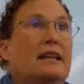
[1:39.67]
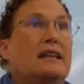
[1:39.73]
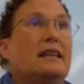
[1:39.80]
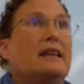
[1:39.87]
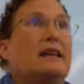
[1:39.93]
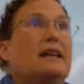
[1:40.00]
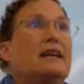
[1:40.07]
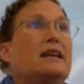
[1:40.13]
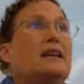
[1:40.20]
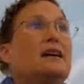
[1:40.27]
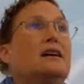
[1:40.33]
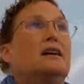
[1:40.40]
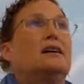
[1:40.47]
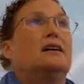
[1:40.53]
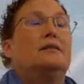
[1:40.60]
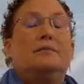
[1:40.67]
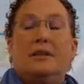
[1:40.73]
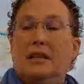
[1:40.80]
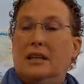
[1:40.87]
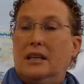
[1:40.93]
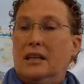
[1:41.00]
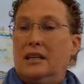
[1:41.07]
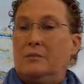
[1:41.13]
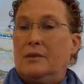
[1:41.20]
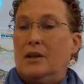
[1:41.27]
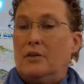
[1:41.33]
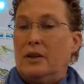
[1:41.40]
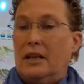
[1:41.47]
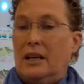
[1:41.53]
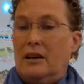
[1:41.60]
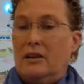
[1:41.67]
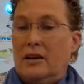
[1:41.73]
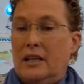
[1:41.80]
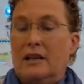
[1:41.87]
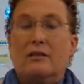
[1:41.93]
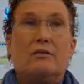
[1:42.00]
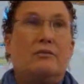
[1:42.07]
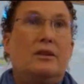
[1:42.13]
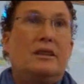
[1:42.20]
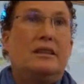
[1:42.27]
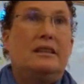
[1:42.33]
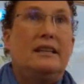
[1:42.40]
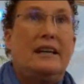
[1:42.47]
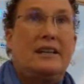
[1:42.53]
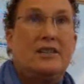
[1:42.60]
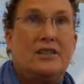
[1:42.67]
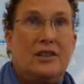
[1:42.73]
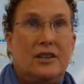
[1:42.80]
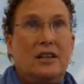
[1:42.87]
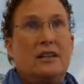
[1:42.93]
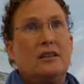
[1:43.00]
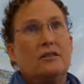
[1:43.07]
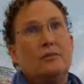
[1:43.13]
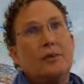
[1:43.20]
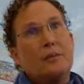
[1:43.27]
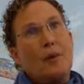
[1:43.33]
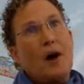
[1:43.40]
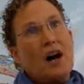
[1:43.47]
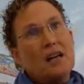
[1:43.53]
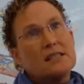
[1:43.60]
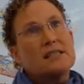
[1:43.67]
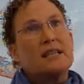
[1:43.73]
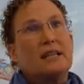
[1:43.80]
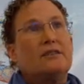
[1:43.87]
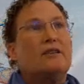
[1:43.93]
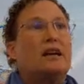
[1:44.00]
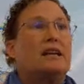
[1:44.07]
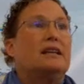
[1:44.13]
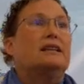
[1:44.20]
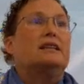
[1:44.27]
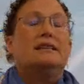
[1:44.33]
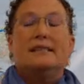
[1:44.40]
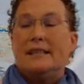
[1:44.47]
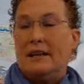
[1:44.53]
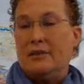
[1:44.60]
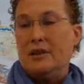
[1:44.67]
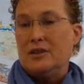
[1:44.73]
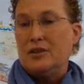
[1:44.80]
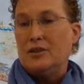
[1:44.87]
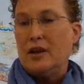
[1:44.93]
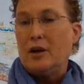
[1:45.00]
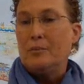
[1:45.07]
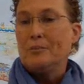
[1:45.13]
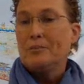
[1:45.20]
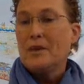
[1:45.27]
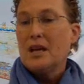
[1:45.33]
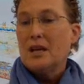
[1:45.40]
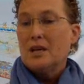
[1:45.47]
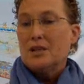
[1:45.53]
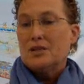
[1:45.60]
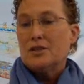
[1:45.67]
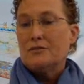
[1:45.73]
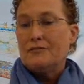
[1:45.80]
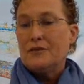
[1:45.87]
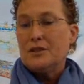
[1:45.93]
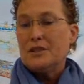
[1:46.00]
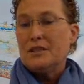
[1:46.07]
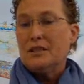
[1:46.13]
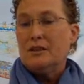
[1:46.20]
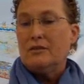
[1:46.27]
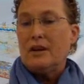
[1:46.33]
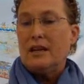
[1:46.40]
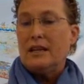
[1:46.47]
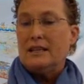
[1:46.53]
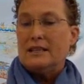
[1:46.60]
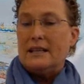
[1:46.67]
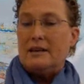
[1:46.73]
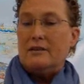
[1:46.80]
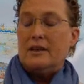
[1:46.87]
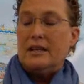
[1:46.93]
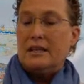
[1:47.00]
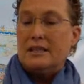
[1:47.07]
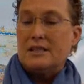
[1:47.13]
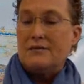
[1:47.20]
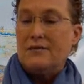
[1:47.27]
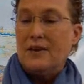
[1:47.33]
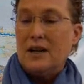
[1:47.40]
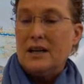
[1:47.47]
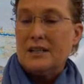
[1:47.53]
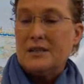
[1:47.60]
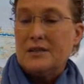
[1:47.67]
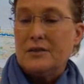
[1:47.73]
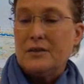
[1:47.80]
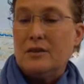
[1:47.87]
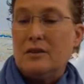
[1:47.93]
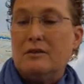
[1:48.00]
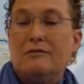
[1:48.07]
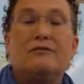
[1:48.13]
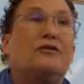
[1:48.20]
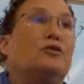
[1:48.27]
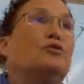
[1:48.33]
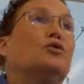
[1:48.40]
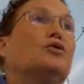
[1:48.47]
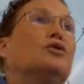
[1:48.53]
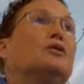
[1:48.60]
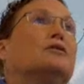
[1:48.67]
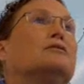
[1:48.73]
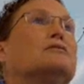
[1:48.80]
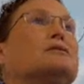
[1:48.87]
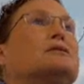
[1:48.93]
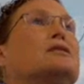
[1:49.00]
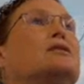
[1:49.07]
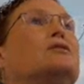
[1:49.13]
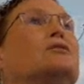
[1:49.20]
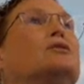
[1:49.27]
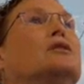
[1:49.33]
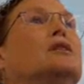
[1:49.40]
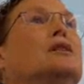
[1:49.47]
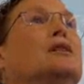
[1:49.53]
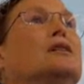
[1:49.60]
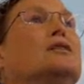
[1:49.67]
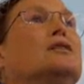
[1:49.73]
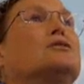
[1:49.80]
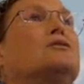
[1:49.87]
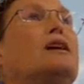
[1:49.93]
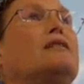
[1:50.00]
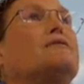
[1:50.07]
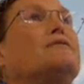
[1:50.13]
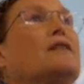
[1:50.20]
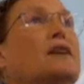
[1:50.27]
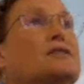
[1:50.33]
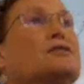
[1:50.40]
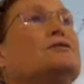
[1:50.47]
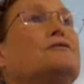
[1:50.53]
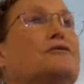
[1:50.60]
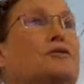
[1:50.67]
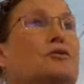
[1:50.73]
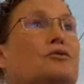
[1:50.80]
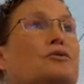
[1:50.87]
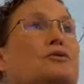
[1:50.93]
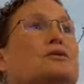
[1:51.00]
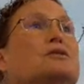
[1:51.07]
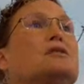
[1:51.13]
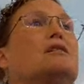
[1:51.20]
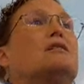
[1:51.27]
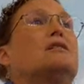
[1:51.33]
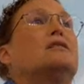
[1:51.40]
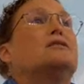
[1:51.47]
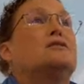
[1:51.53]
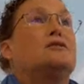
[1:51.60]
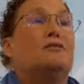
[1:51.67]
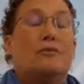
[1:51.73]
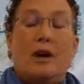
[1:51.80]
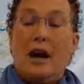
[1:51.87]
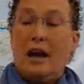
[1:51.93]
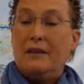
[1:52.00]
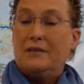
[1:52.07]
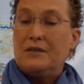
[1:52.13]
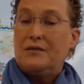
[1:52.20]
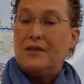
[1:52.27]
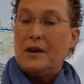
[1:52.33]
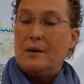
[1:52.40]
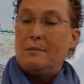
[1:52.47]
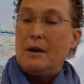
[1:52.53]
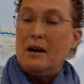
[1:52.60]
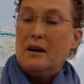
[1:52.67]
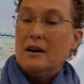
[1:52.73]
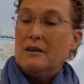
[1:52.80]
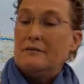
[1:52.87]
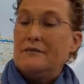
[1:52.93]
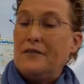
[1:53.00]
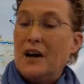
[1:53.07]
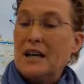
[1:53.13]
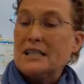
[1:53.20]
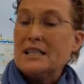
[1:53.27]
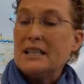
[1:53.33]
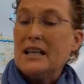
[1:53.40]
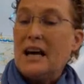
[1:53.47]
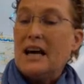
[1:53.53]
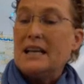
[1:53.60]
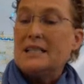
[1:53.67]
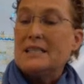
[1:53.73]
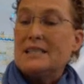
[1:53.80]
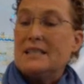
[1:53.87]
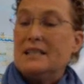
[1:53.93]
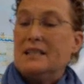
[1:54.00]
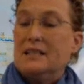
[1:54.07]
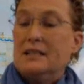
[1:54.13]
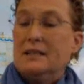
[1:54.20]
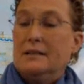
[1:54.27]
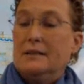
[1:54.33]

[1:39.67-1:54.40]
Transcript: and then I'm gonna keep going on with the lecture, and you'll be pausing and writing things down as you go. So the first thing you're writing down is fossil fuel. So you should write fossil fuels are derived from fossilized